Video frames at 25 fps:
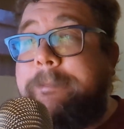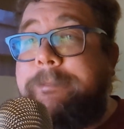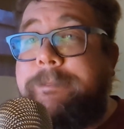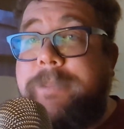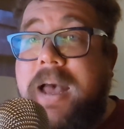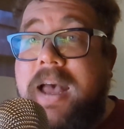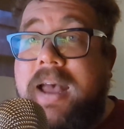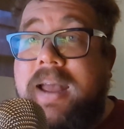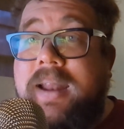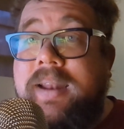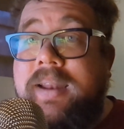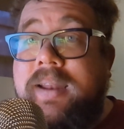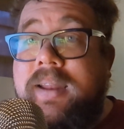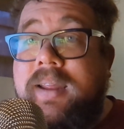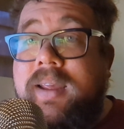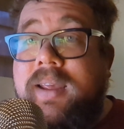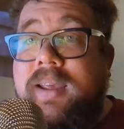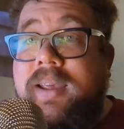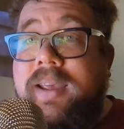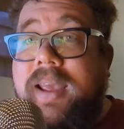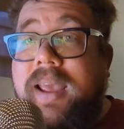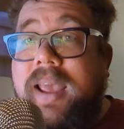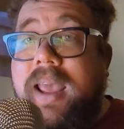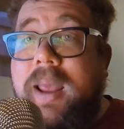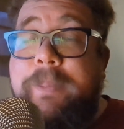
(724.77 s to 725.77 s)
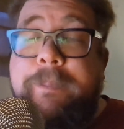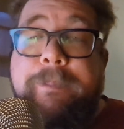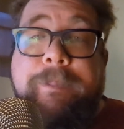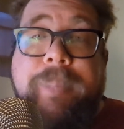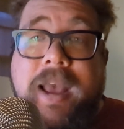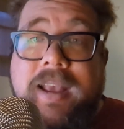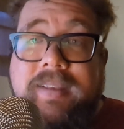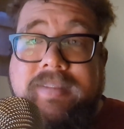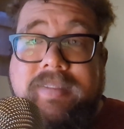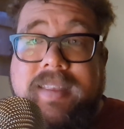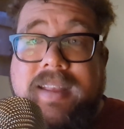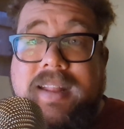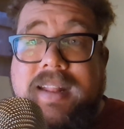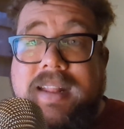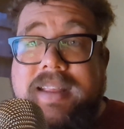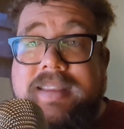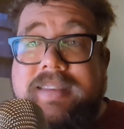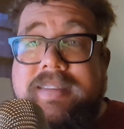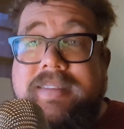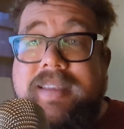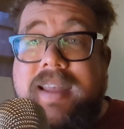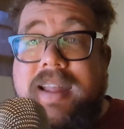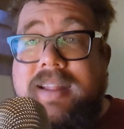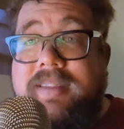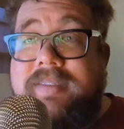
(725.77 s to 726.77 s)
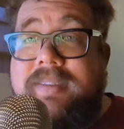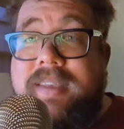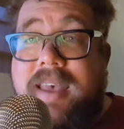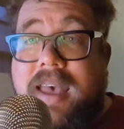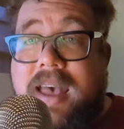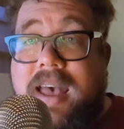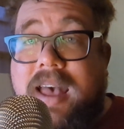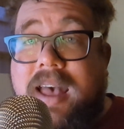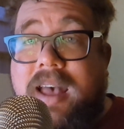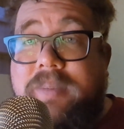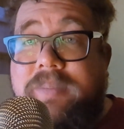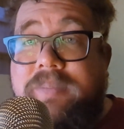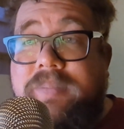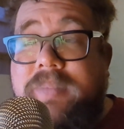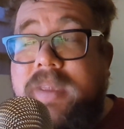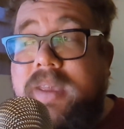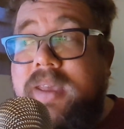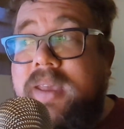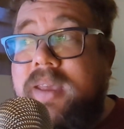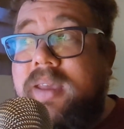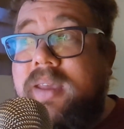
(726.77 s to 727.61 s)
but it basically sets up